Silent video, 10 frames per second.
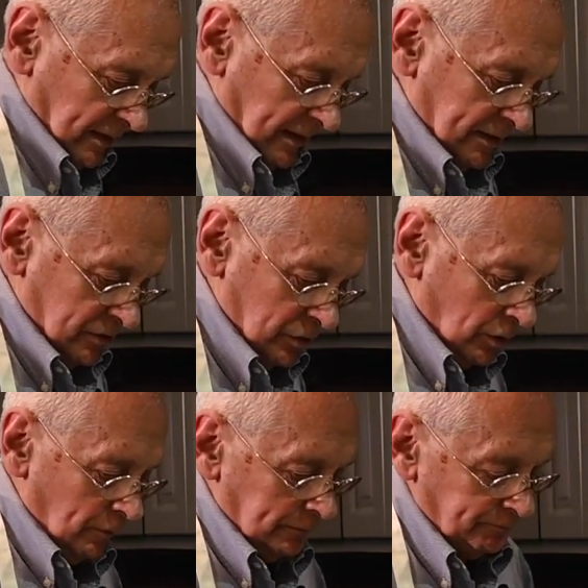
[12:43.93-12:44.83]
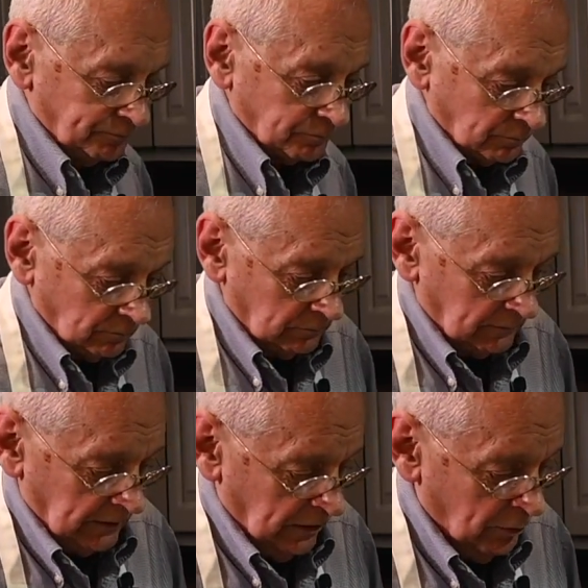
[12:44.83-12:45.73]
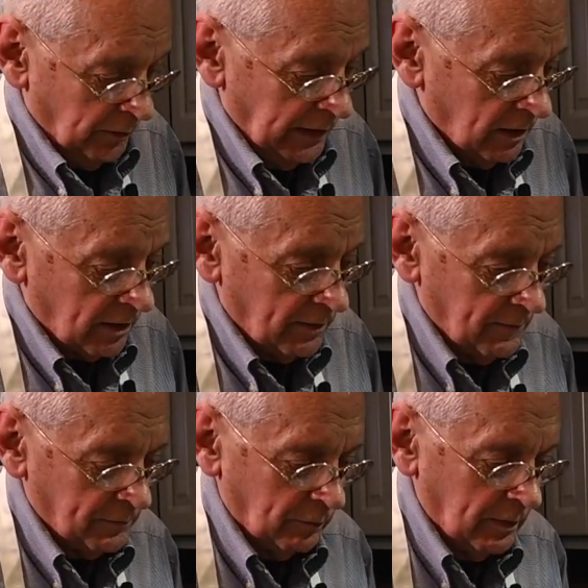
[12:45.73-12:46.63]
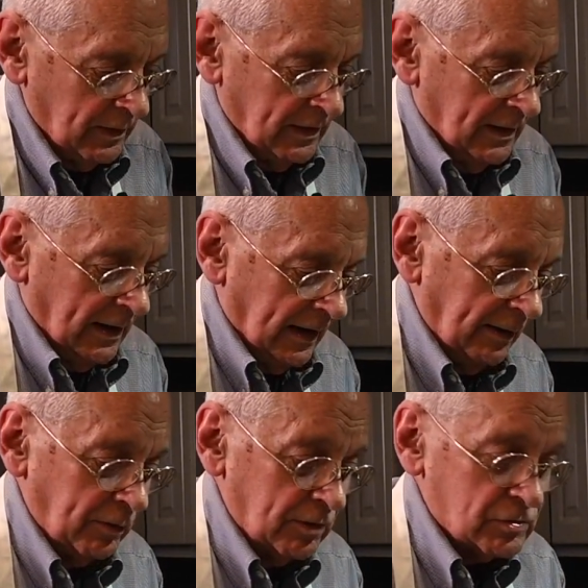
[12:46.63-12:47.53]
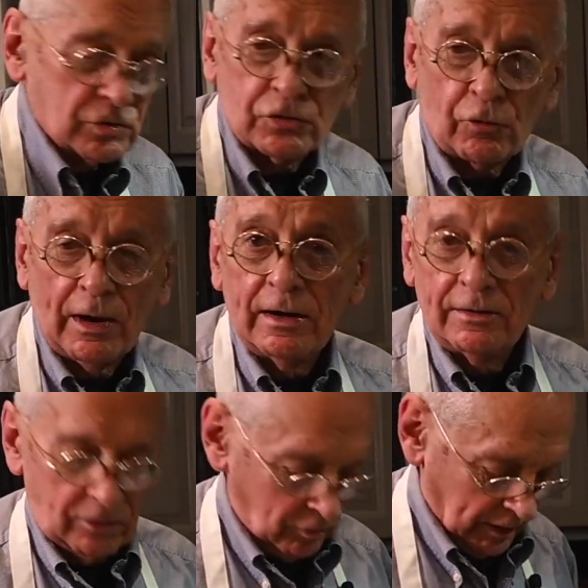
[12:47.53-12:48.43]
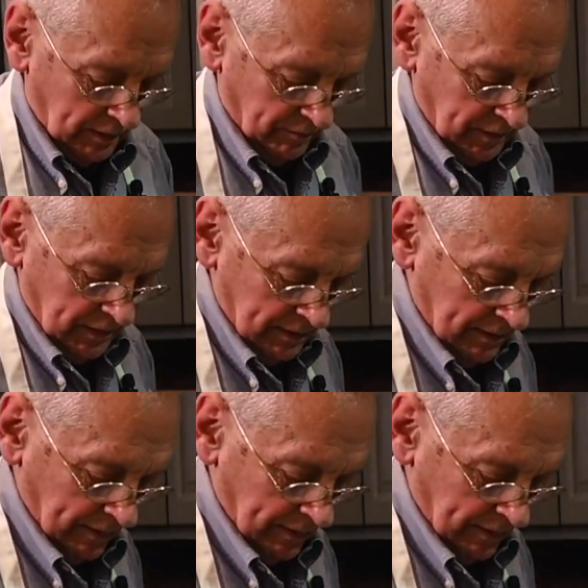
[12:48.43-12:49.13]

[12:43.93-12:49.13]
And so here we are. I'm going to strain the gravy